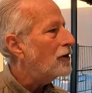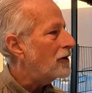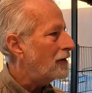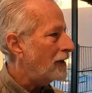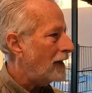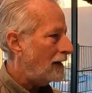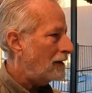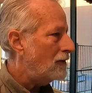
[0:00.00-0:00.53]

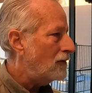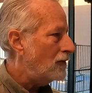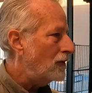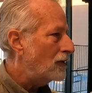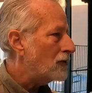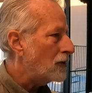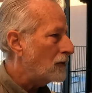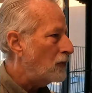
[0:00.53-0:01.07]
took that
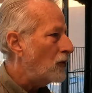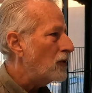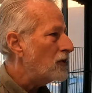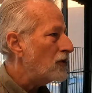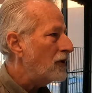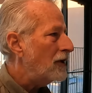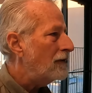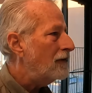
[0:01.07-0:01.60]
course, a
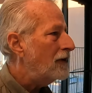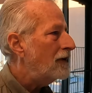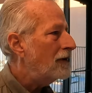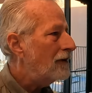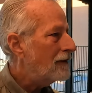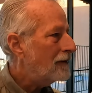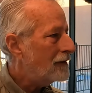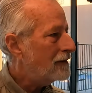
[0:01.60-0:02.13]
portion of it?
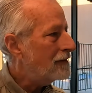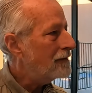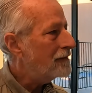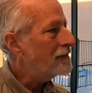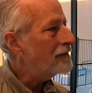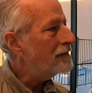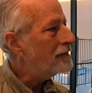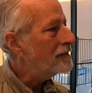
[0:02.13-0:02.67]
Yeah.
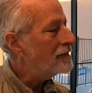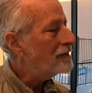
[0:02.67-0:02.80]
Uh,